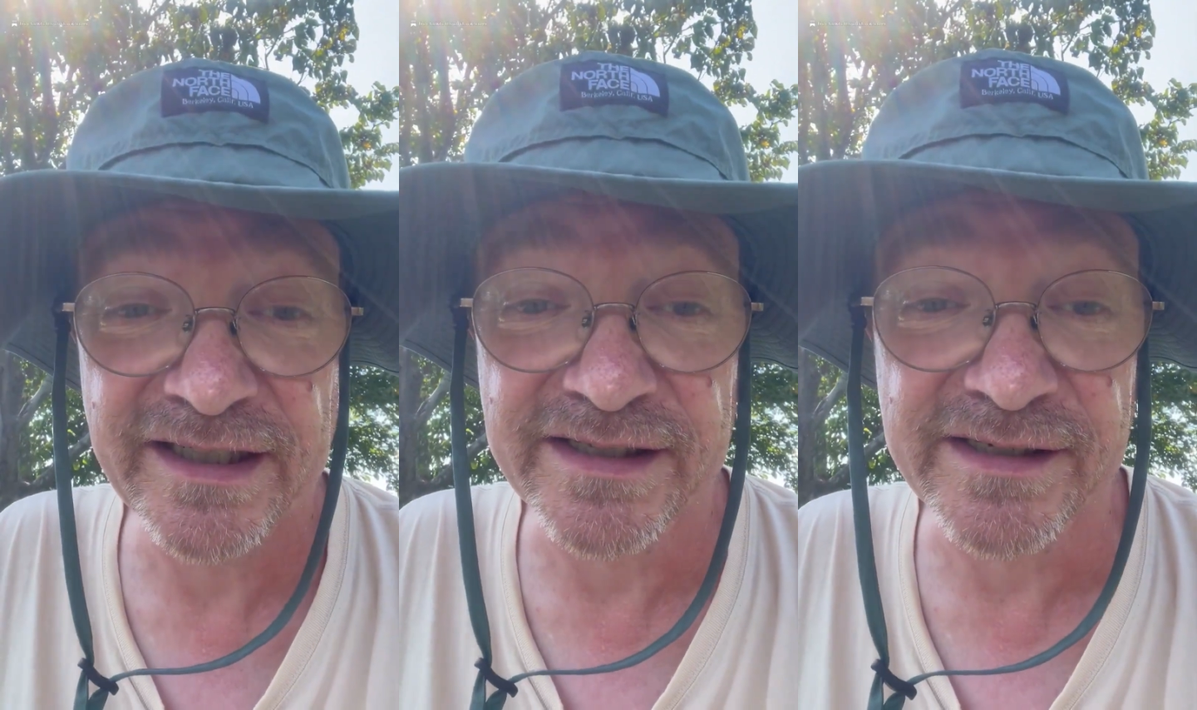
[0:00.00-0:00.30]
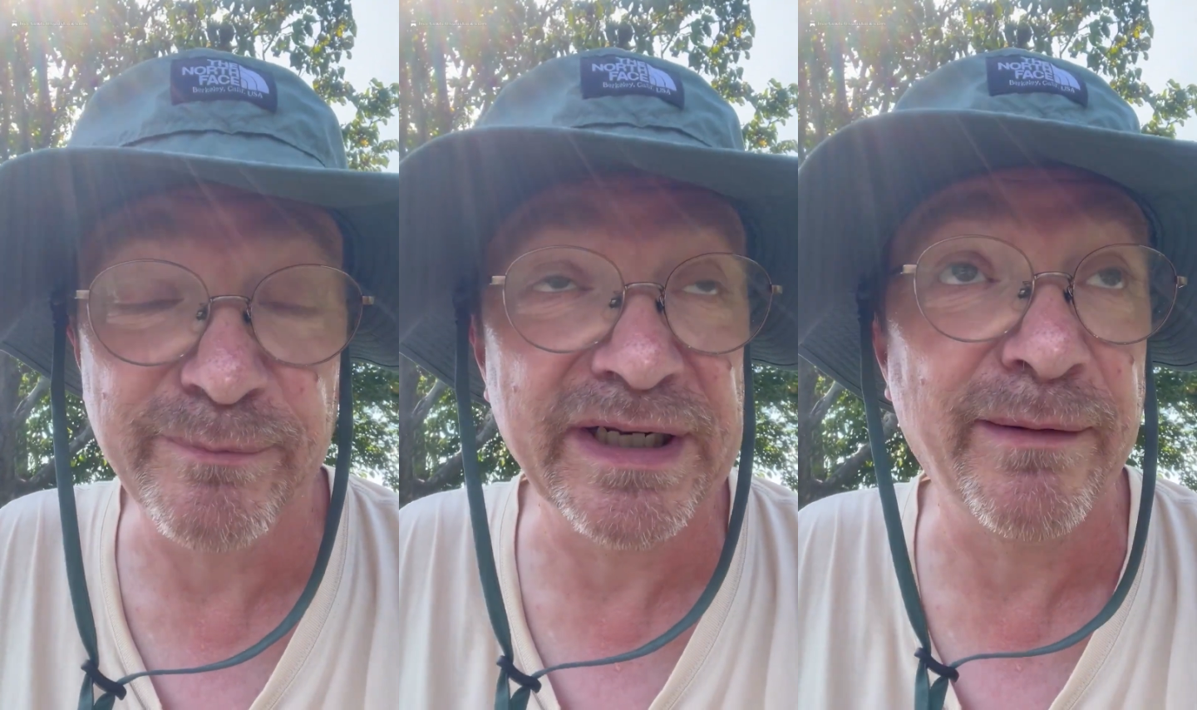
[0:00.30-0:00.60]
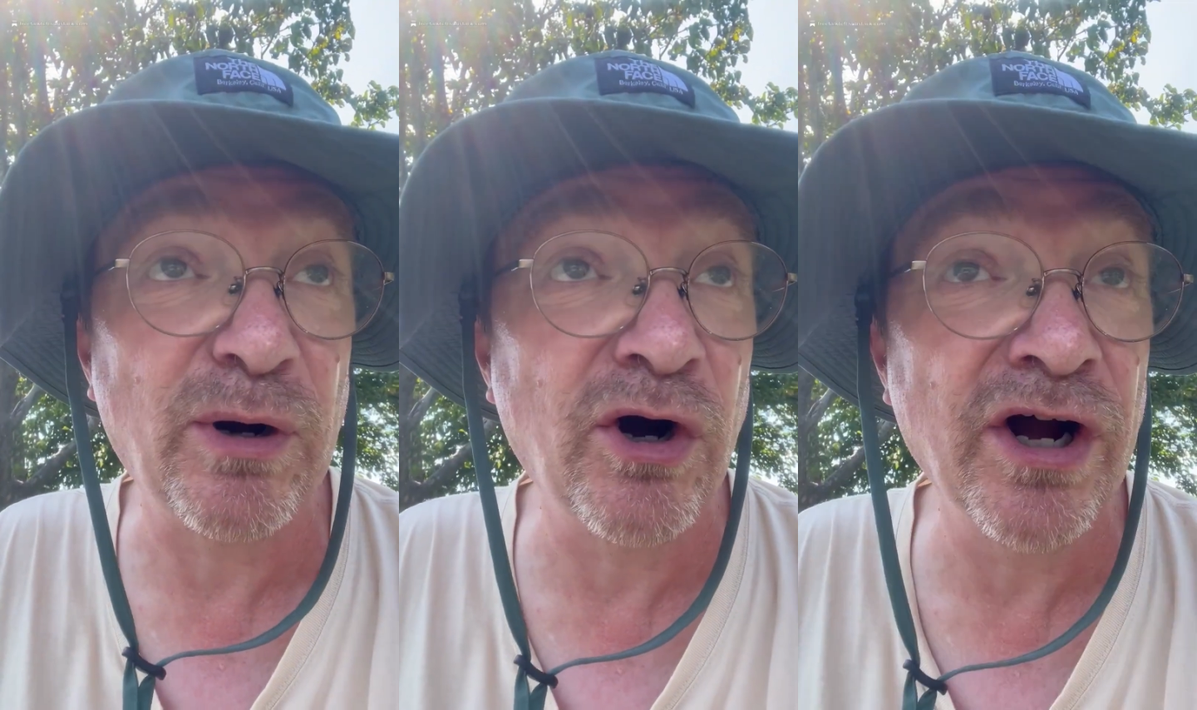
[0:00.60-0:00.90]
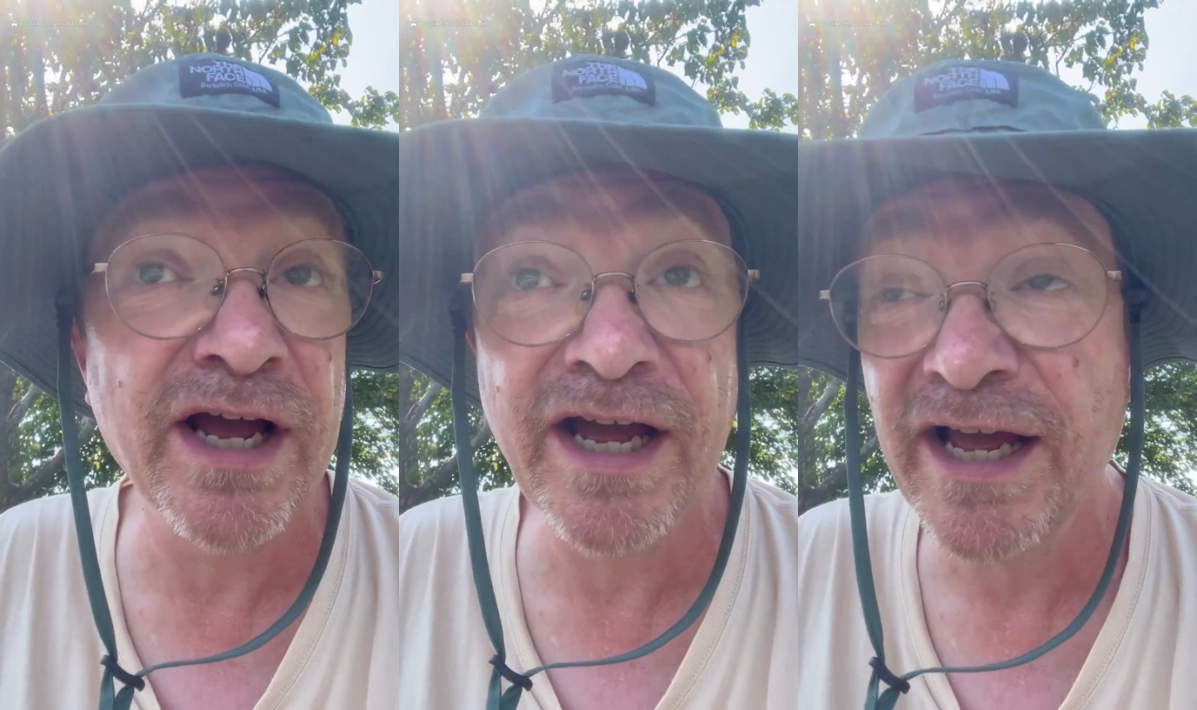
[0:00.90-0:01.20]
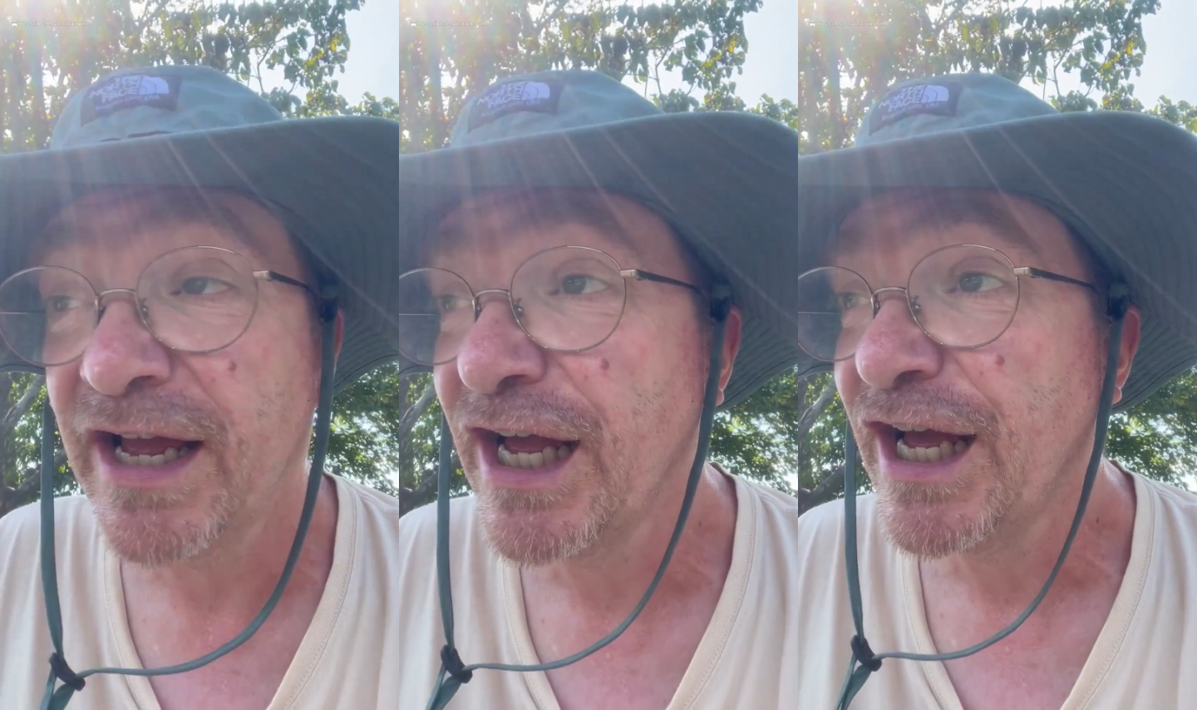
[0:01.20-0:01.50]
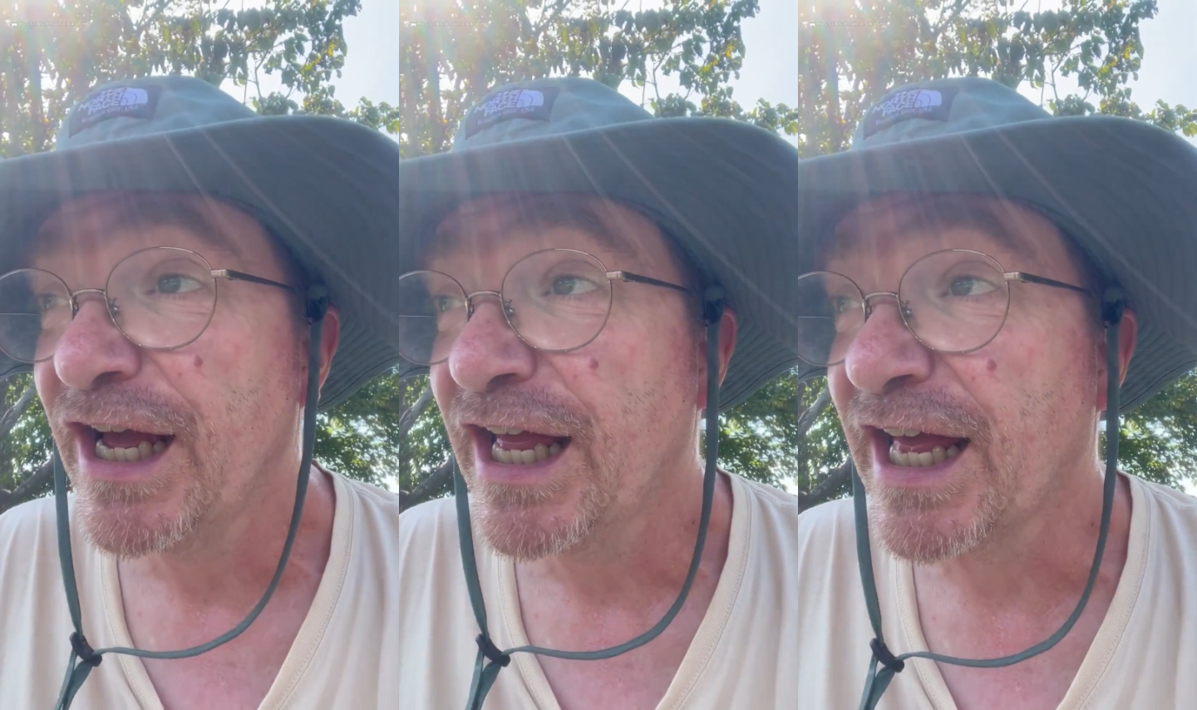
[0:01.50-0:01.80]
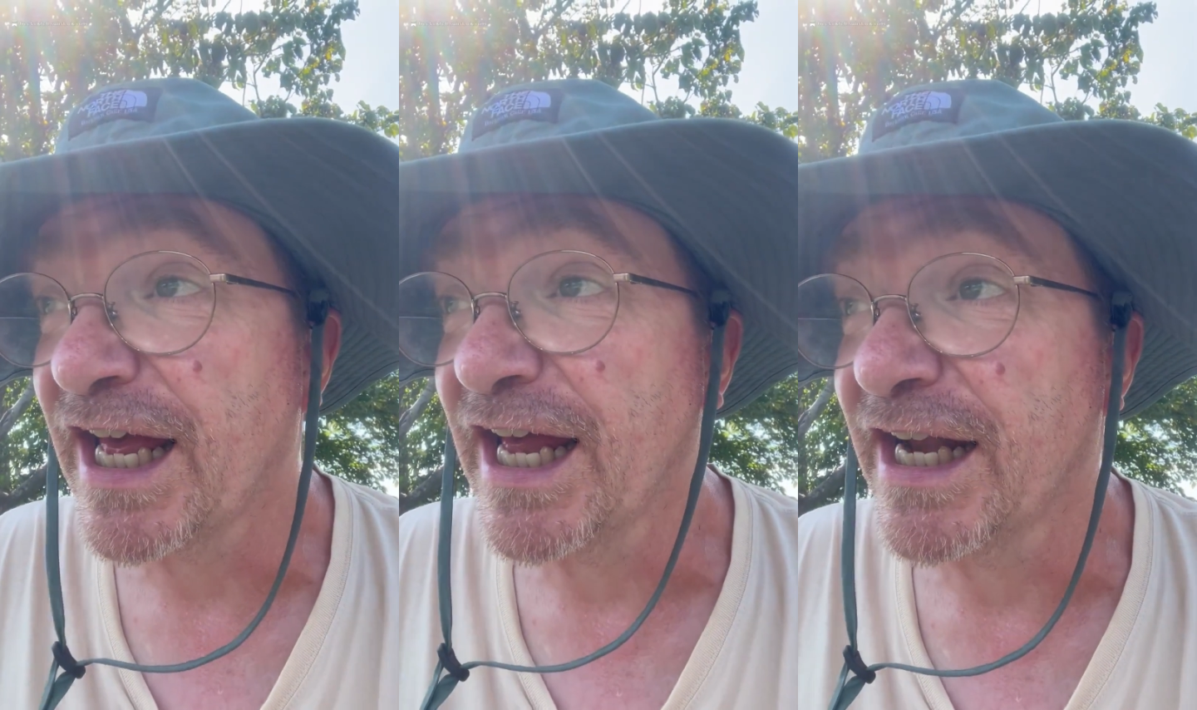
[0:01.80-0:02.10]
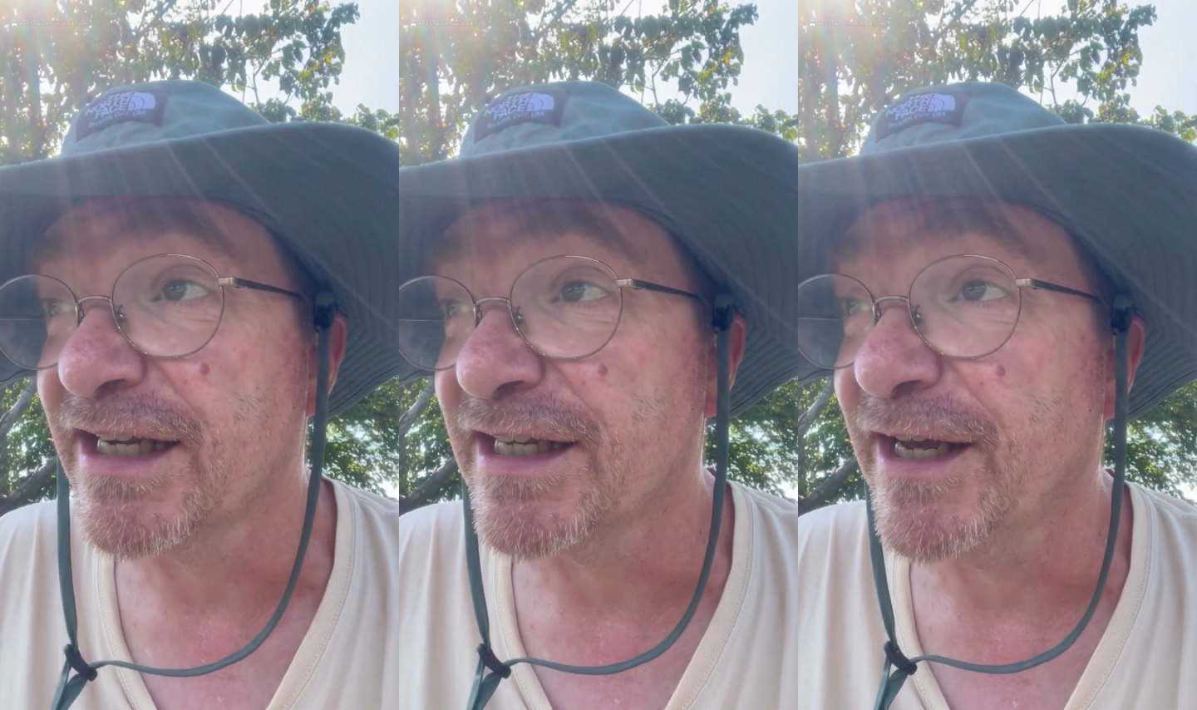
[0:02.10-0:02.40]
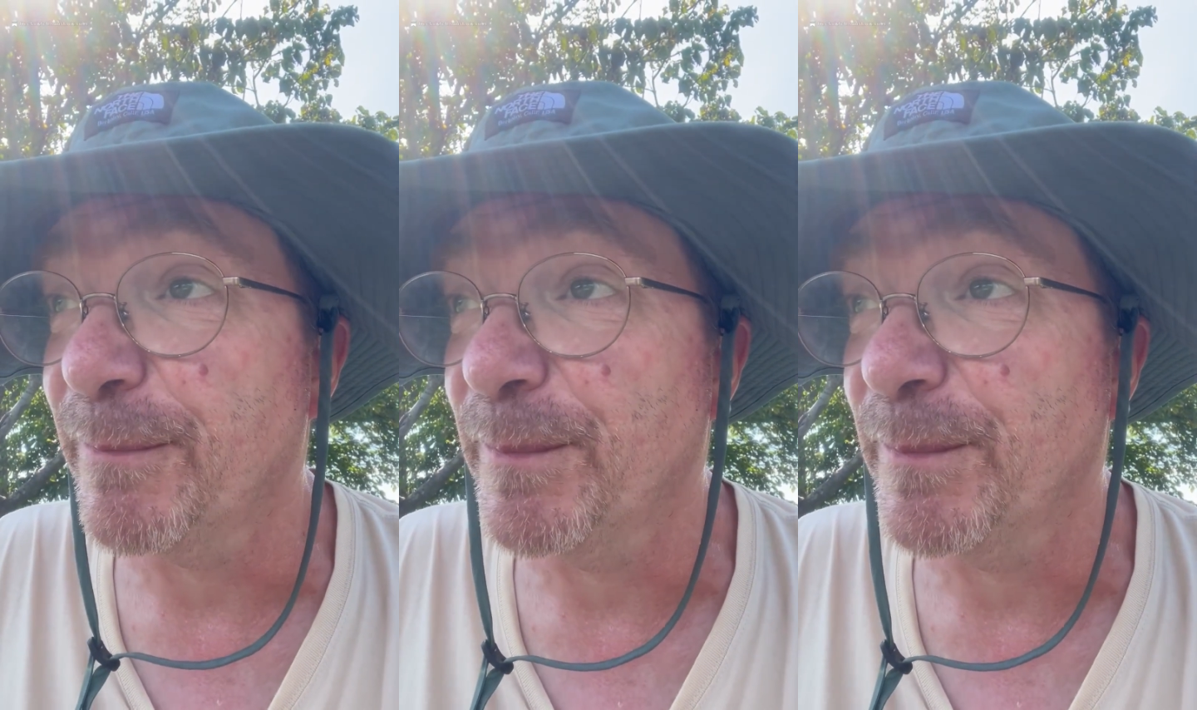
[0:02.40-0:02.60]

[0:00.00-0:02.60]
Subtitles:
at this billabong and